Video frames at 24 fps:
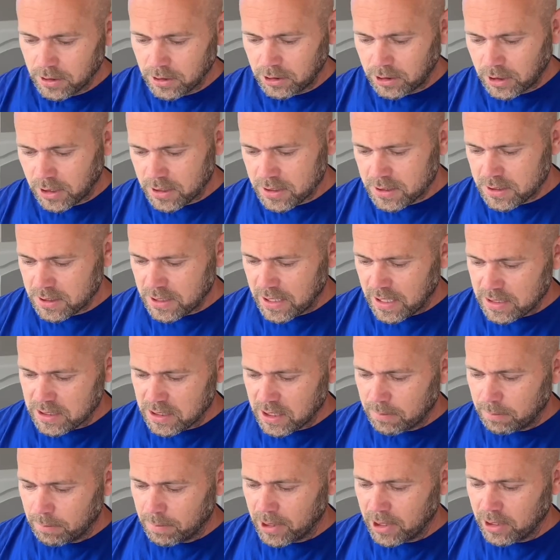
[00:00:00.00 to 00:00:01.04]
does
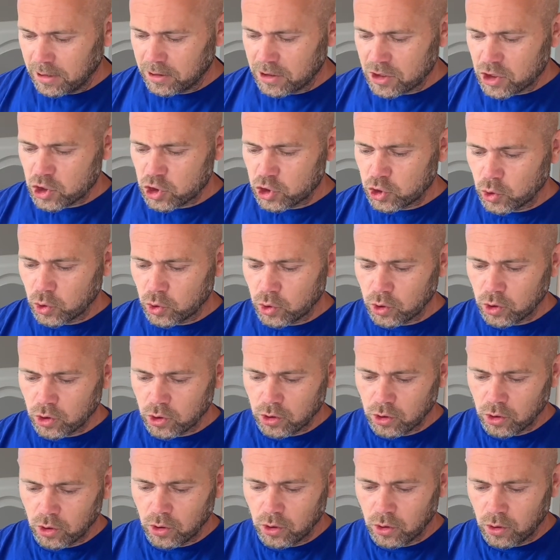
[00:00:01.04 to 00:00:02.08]
SMP
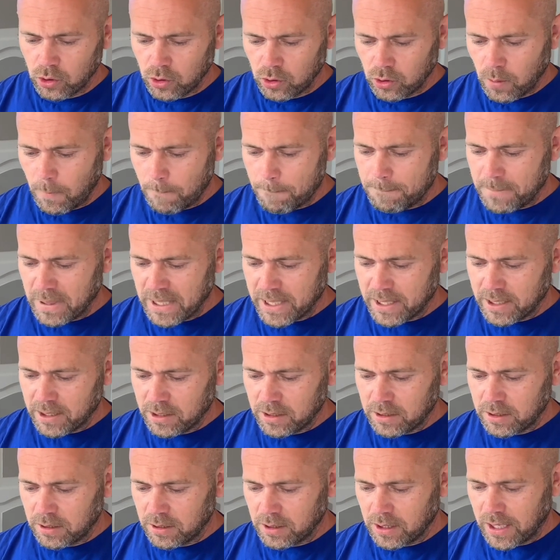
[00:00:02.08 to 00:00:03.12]
distort,
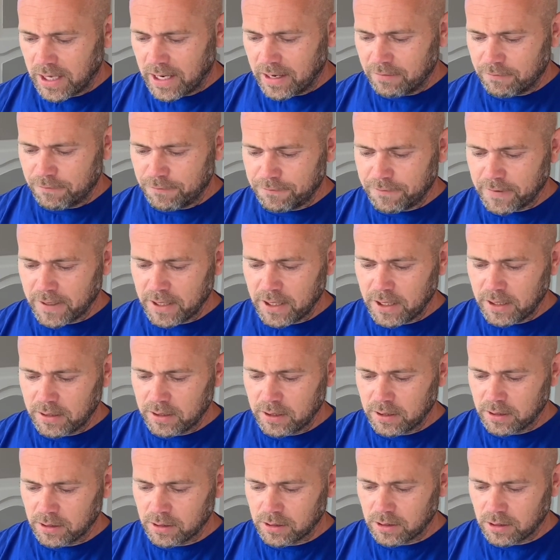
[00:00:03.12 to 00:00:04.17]
blend and
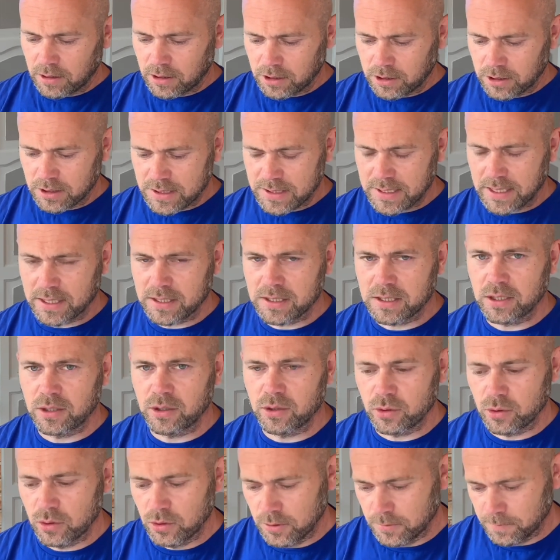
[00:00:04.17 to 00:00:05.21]
fade like a
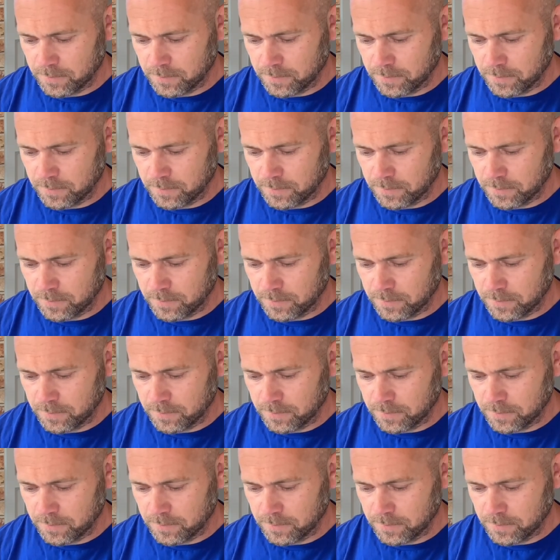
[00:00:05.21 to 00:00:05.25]
tattoo?